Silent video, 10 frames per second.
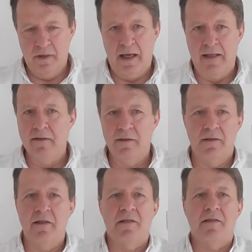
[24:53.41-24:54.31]
And
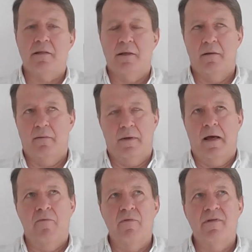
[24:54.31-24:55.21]
this is,
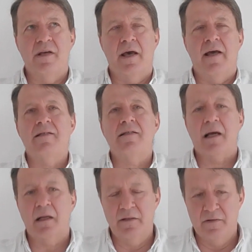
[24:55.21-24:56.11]
I would say,
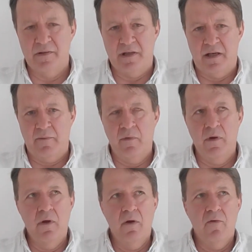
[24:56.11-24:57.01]
exactly the
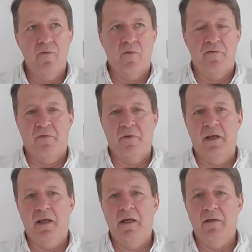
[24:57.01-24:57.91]
same for
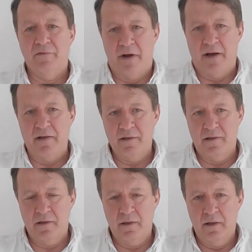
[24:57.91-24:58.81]
free in
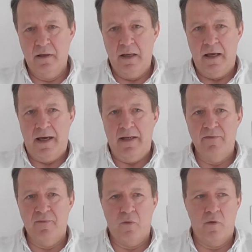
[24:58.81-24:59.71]
France
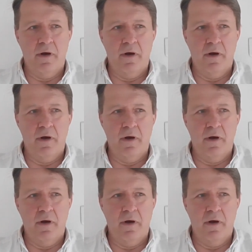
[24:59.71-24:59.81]
and for